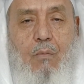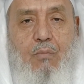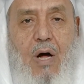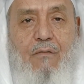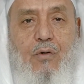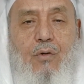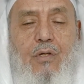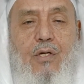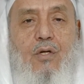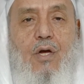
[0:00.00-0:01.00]
prophethood.
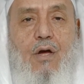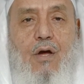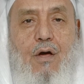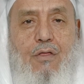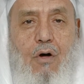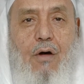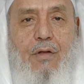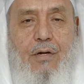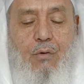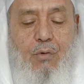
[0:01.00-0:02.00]
He thought
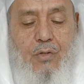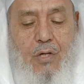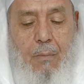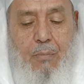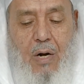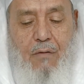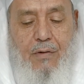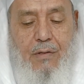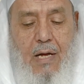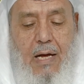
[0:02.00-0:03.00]
that he was a
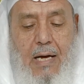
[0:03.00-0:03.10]
prophet,